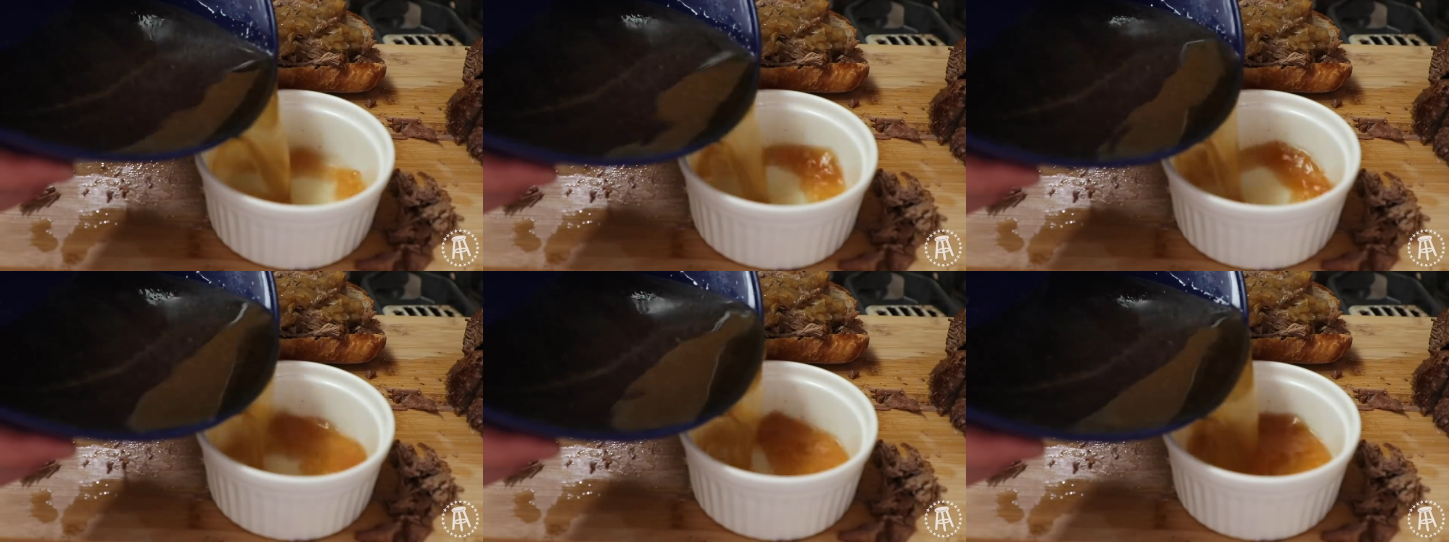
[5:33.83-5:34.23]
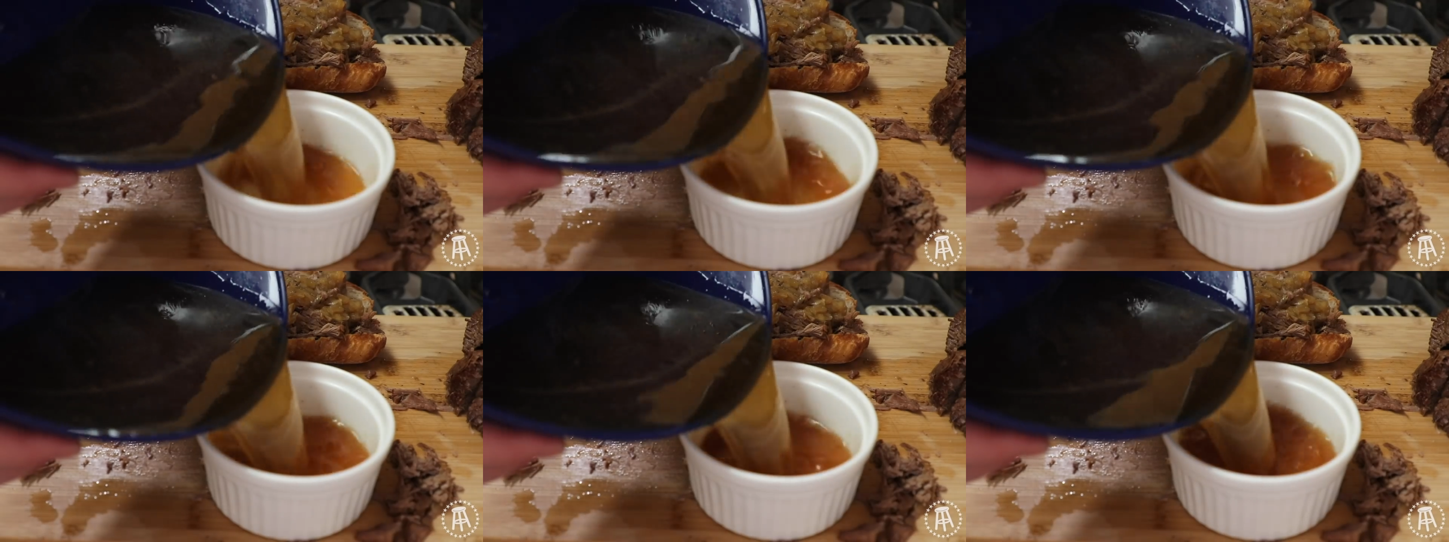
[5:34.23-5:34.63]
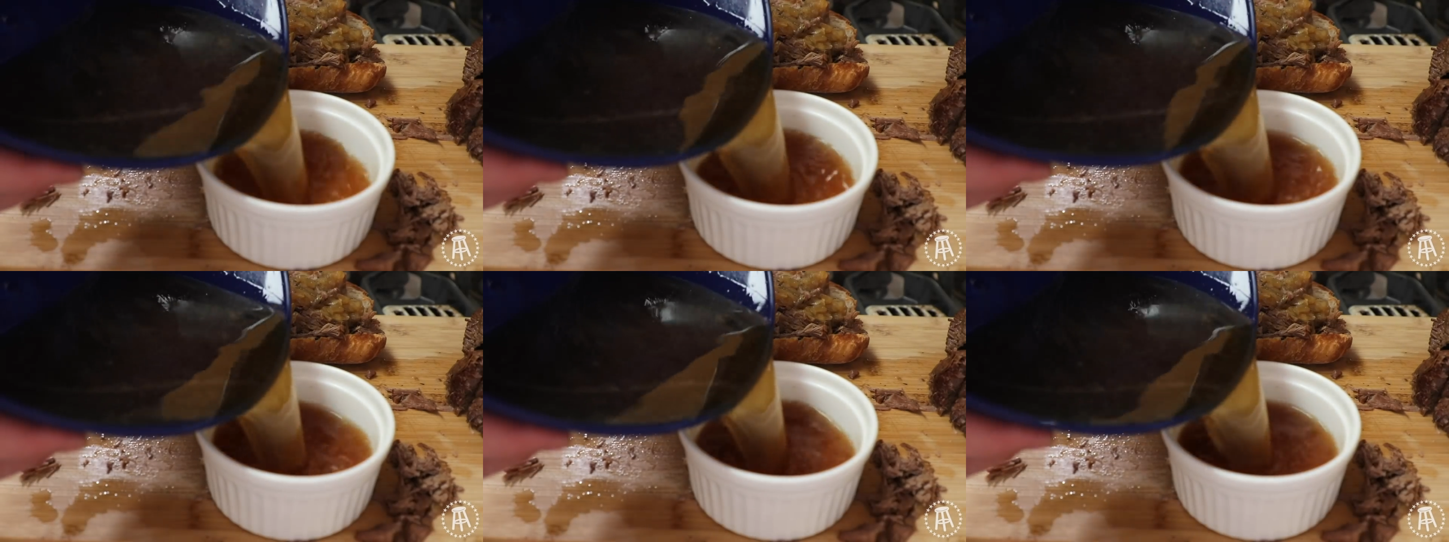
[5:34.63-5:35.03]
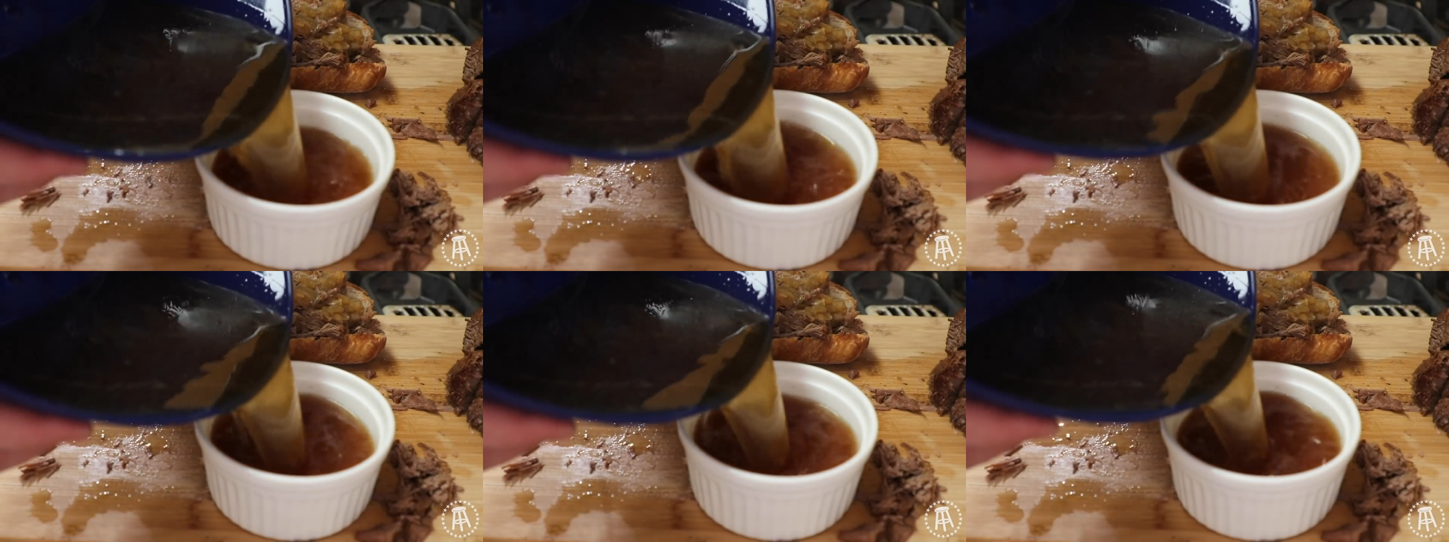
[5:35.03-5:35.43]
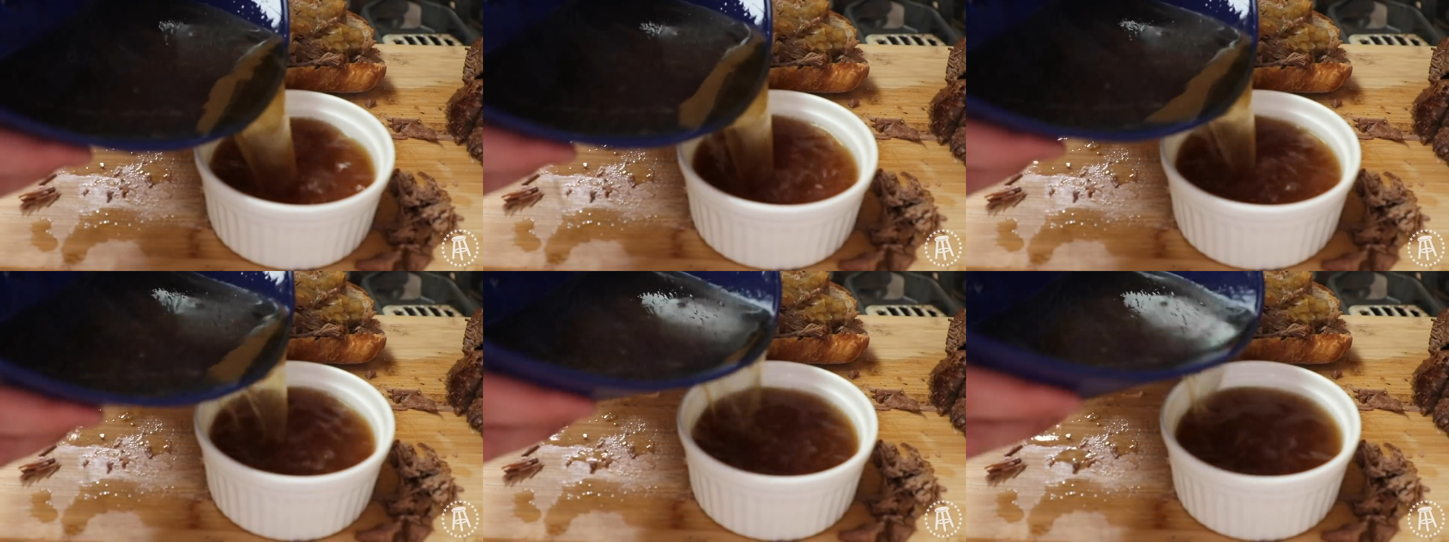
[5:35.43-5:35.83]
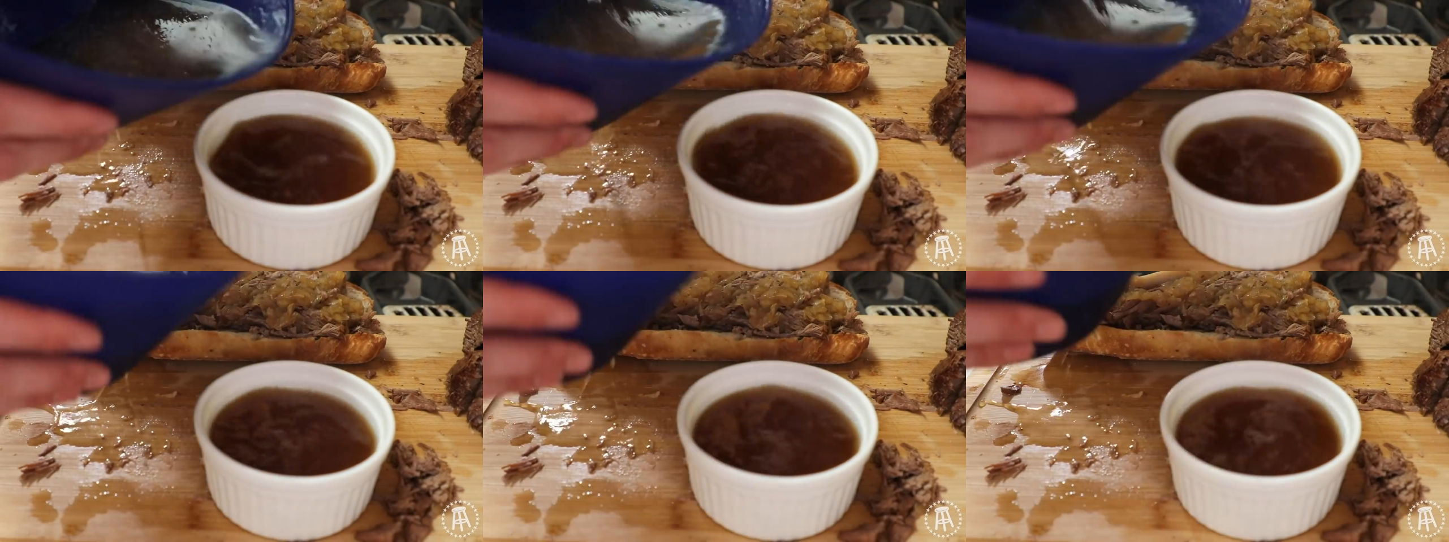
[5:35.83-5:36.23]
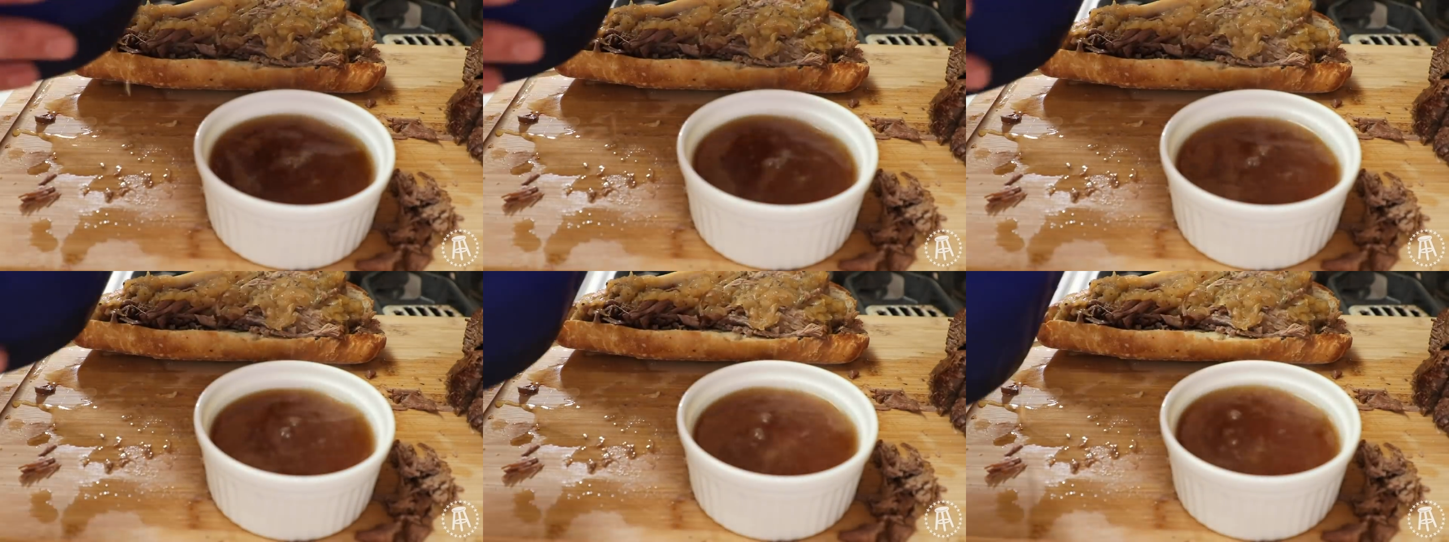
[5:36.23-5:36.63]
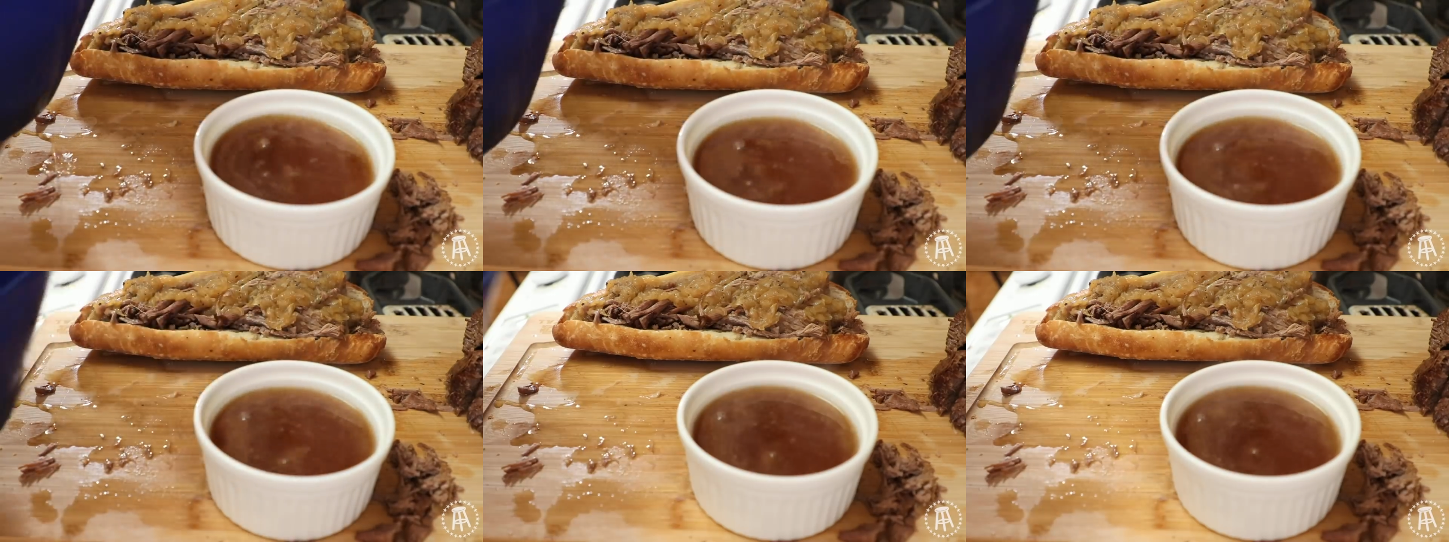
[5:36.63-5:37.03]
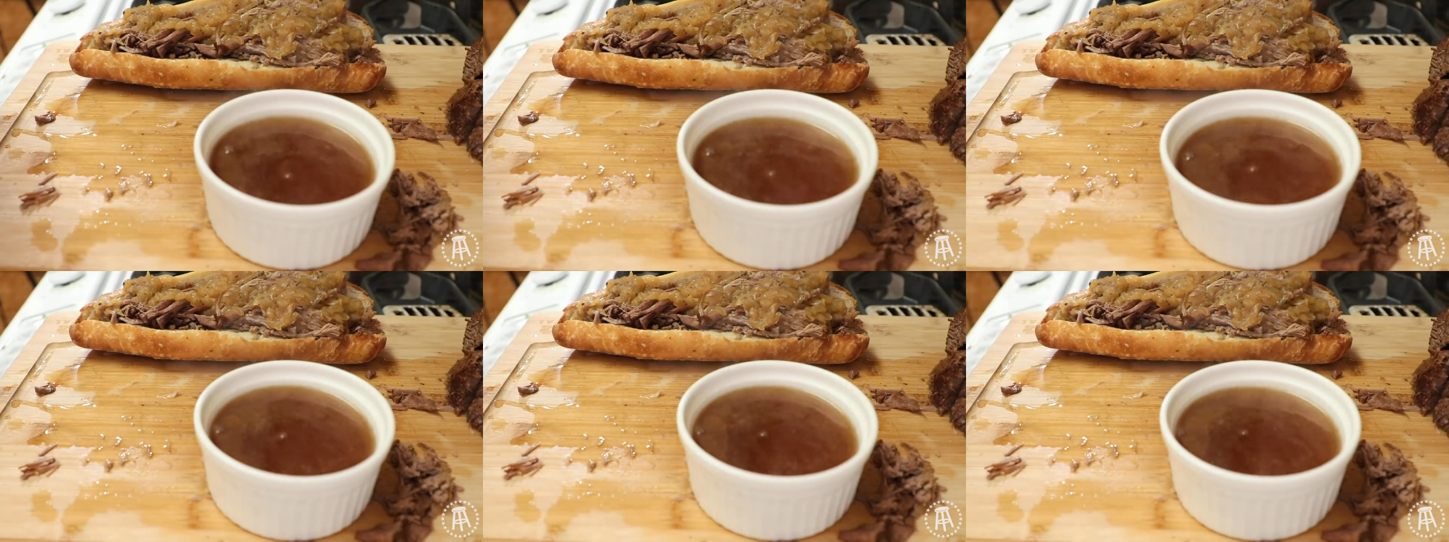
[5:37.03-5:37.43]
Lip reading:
(no speaker visible)